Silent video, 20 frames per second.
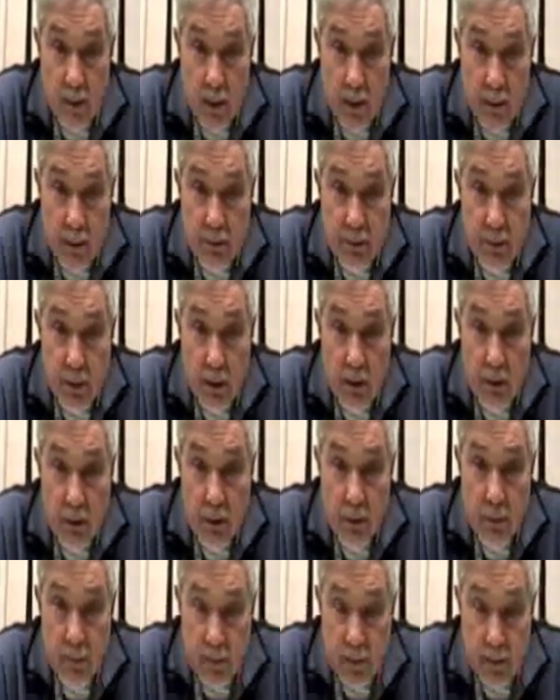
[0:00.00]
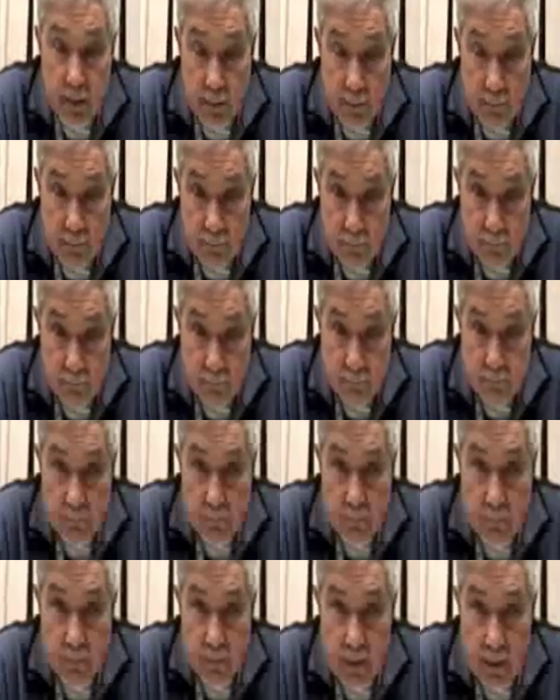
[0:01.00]
on the line and talk to you again.
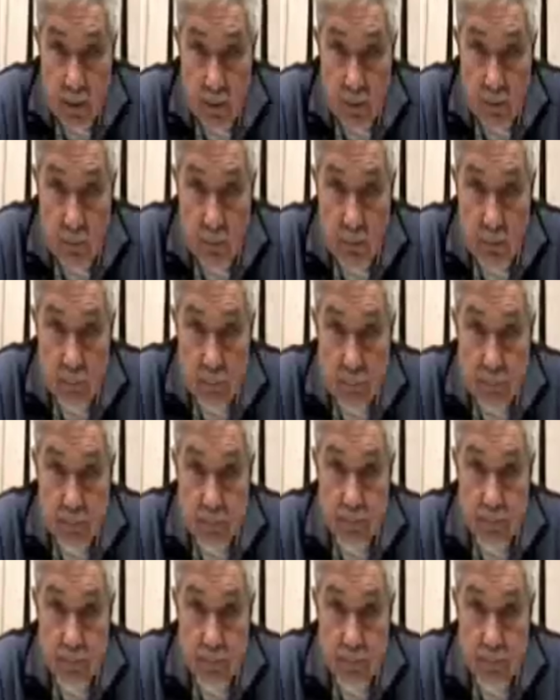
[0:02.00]
Thank you.